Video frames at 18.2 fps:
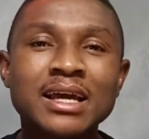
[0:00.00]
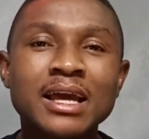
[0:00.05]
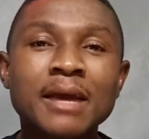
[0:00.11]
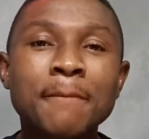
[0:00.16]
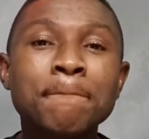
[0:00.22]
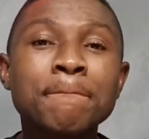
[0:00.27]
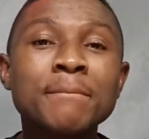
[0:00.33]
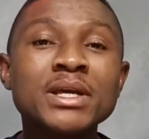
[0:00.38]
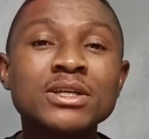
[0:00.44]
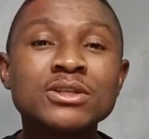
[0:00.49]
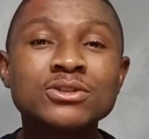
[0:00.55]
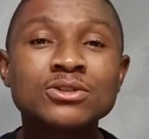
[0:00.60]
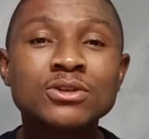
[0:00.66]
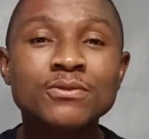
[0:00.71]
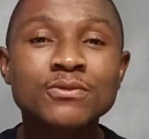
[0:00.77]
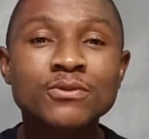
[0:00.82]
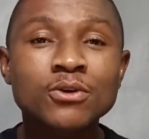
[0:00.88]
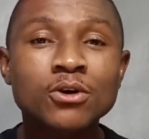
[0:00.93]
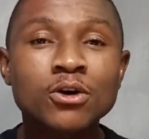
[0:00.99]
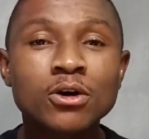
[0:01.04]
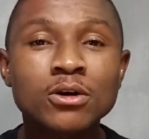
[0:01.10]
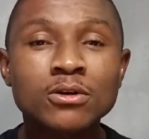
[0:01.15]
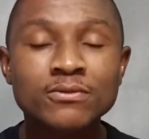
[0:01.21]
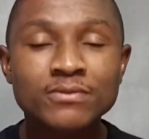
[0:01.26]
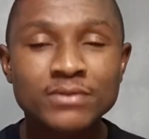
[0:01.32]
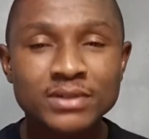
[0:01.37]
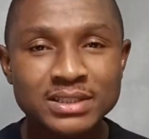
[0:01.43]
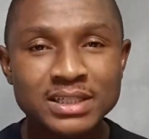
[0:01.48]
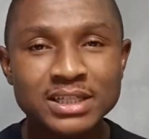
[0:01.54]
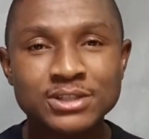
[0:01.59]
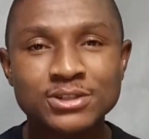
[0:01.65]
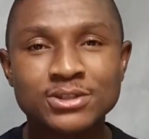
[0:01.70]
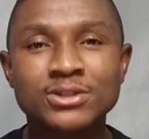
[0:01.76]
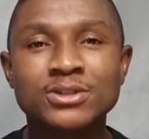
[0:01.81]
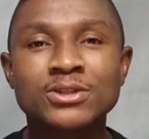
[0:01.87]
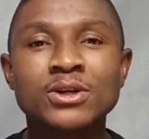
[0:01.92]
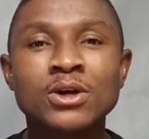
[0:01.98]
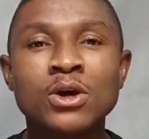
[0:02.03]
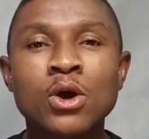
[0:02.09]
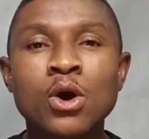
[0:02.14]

a means of conversation